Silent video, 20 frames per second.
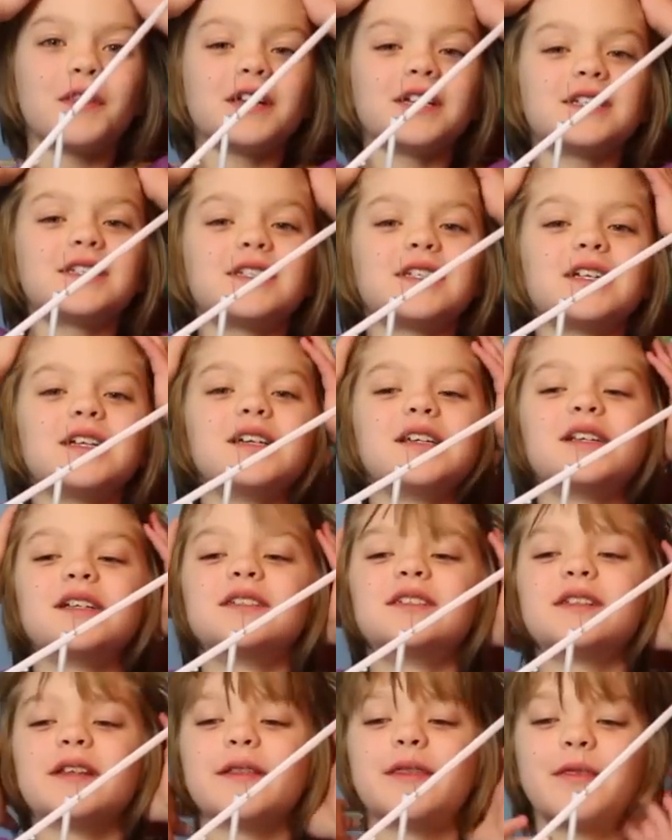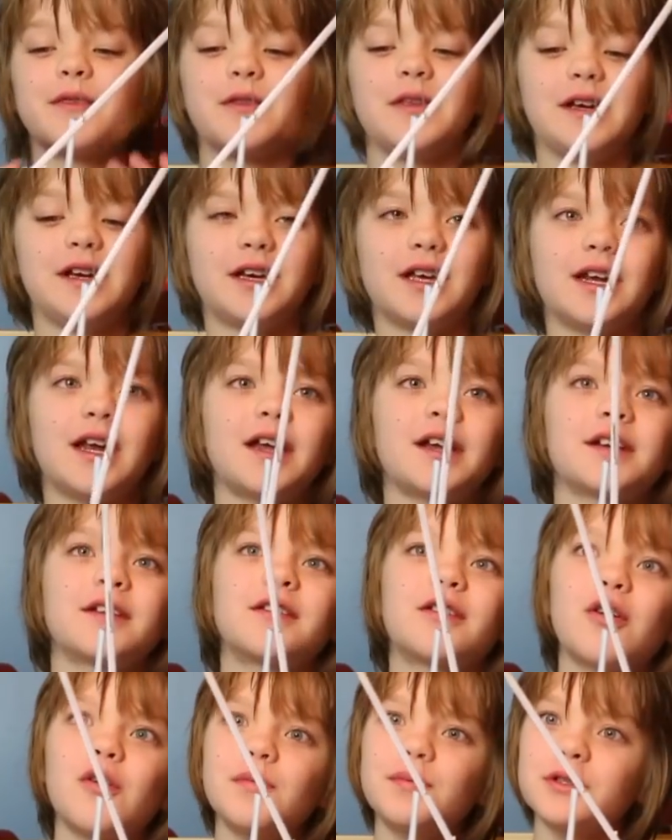this is the kinetic
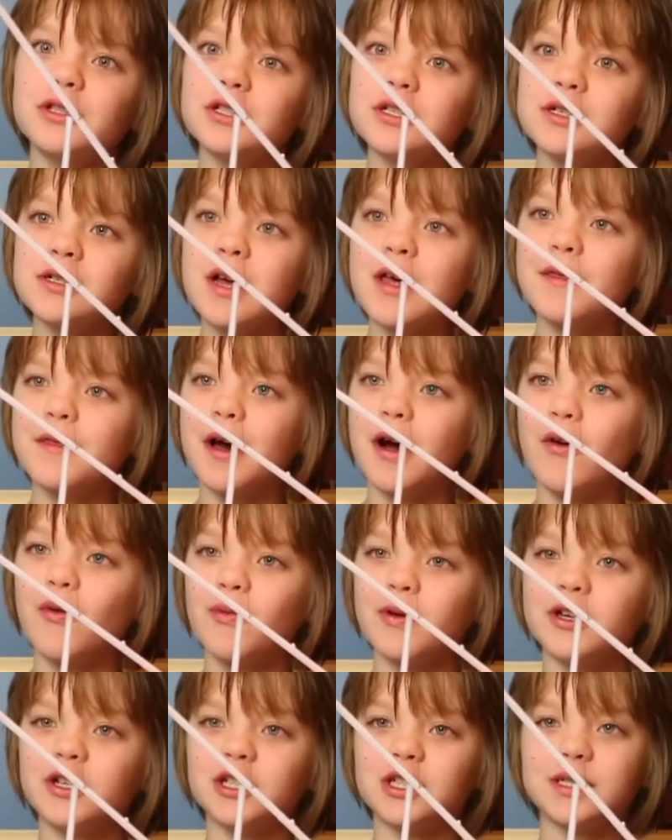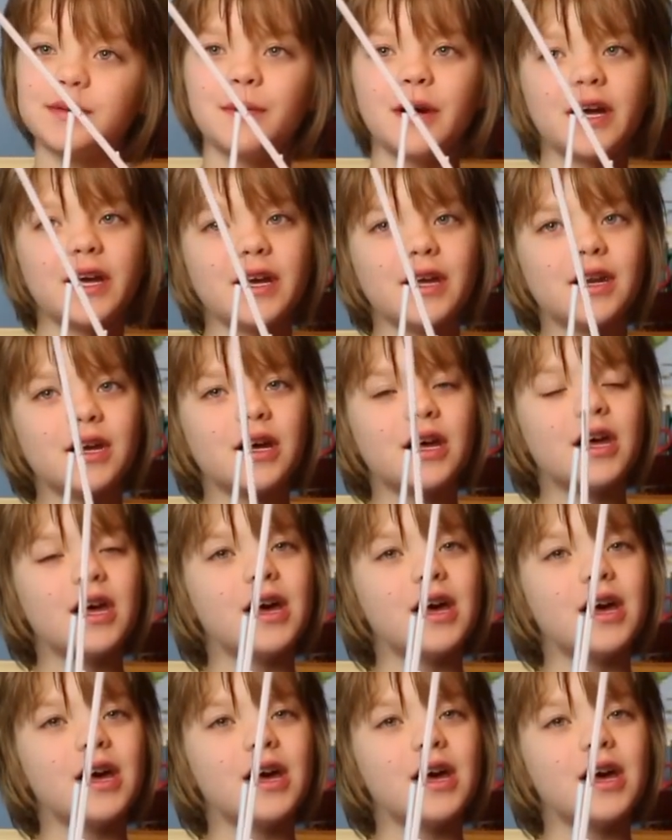sculpture that we just made.